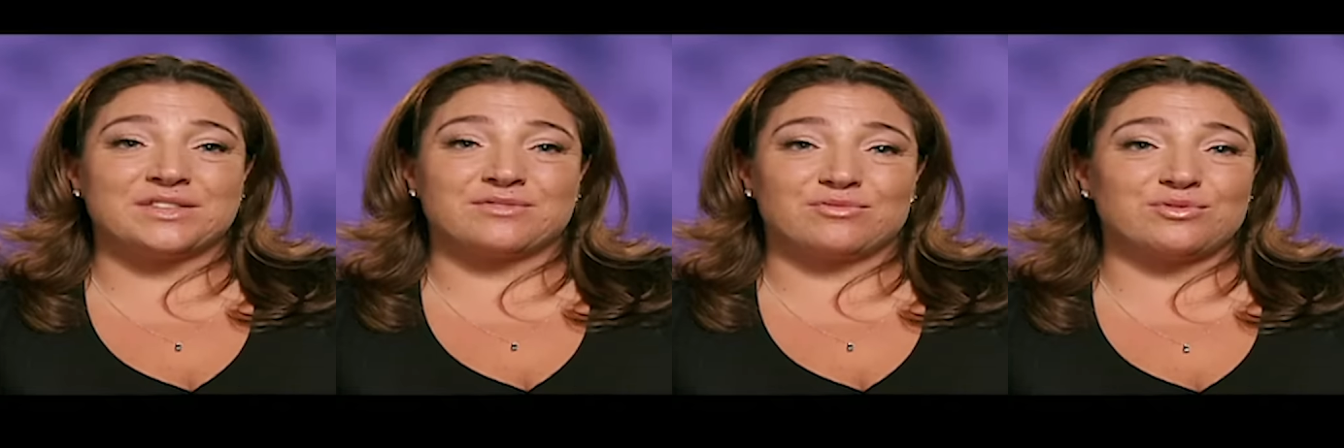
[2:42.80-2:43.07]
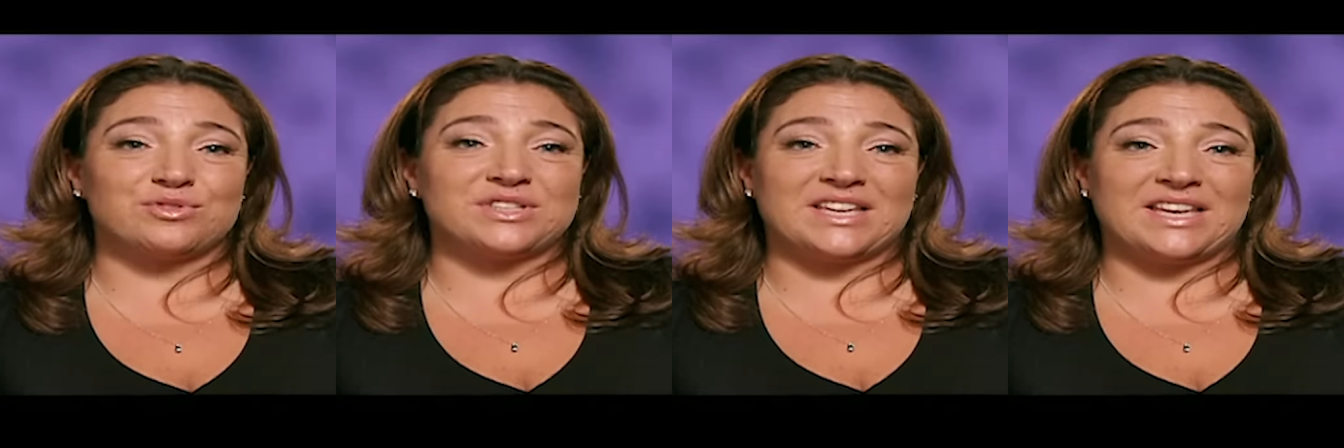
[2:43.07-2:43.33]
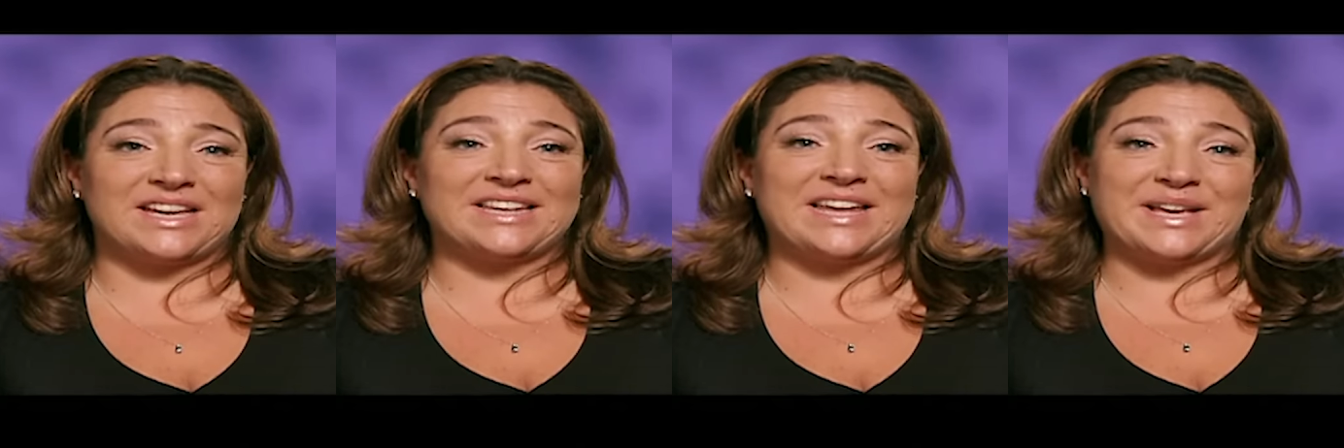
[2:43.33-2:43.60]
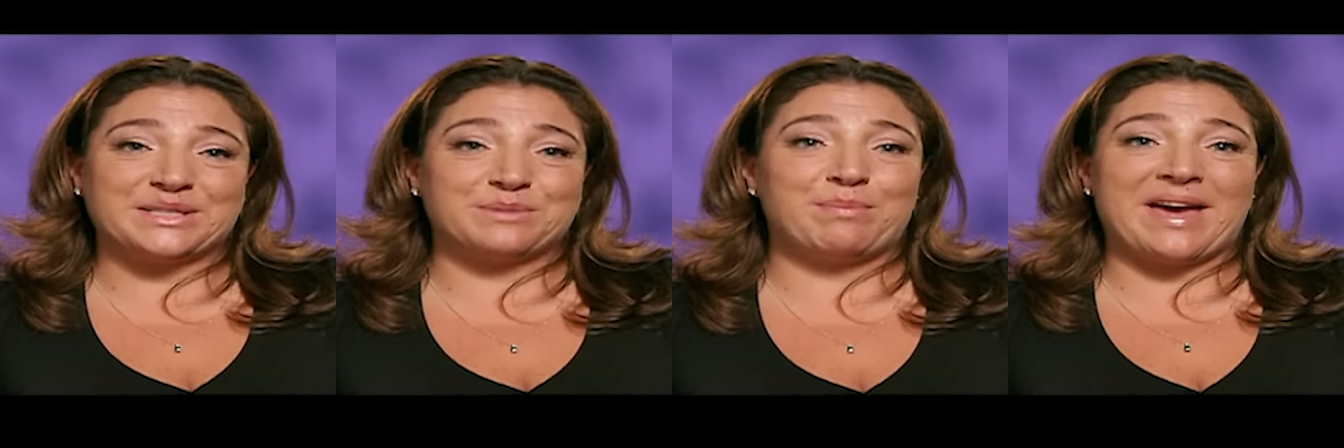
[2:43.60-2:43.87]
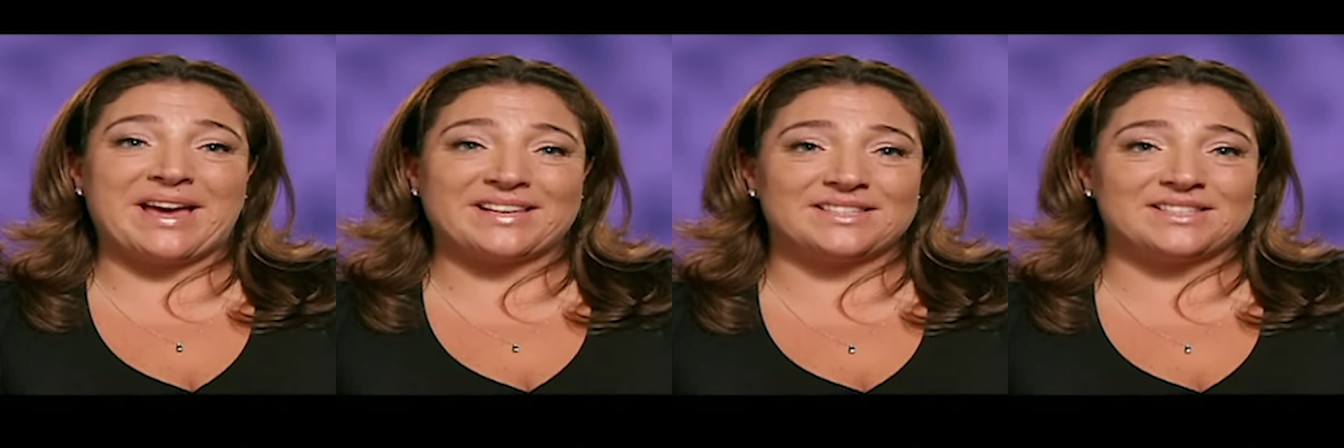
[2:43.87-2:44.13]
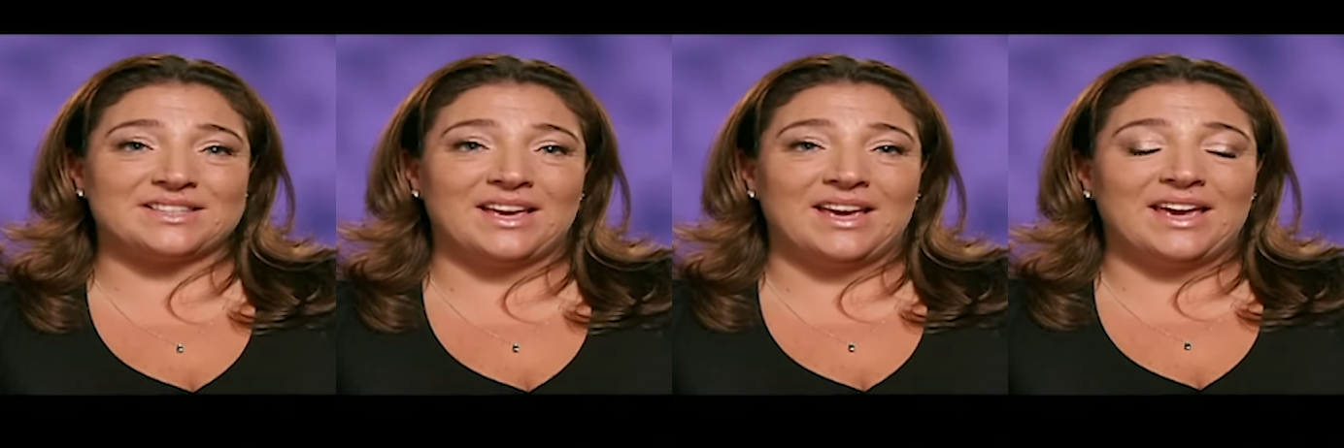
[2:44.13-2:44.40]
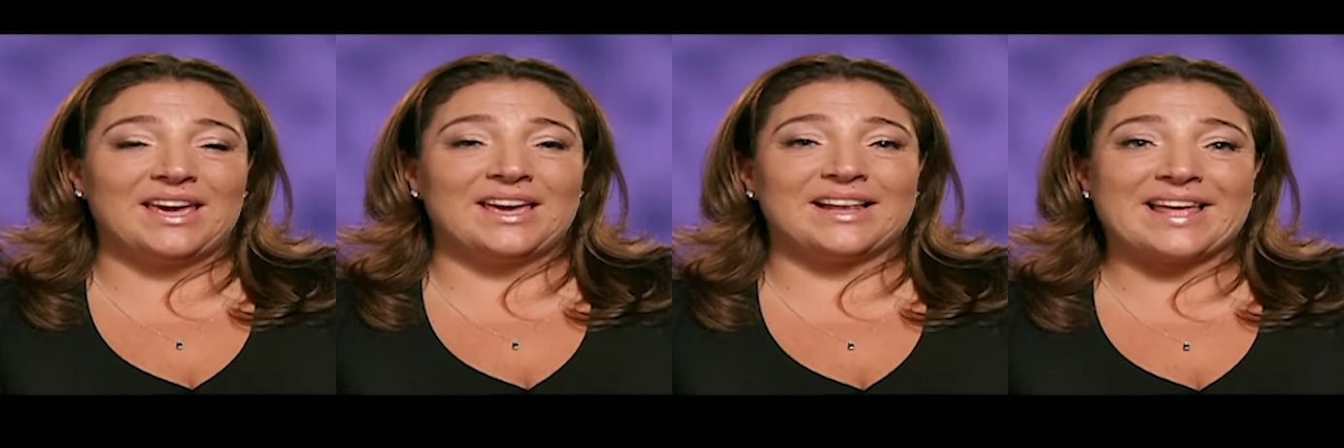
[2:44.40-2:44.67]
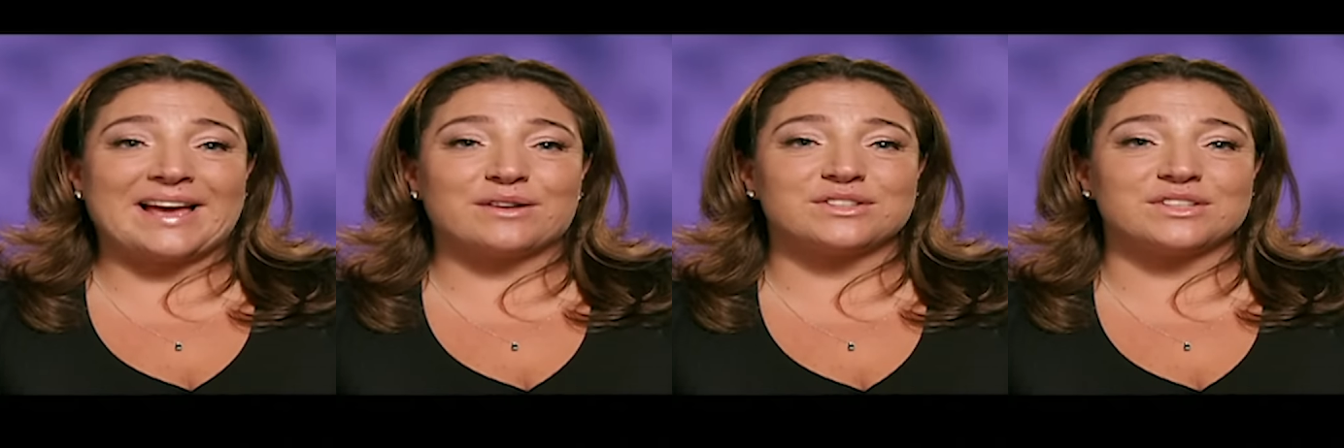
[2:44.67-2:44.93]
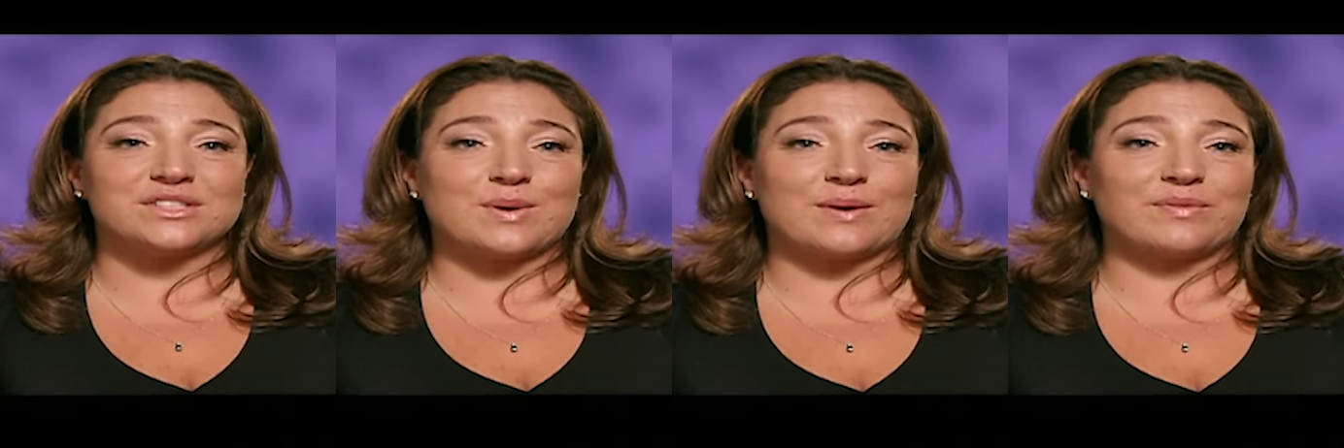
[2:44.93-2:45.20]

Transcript: to the routine is best. It allows her to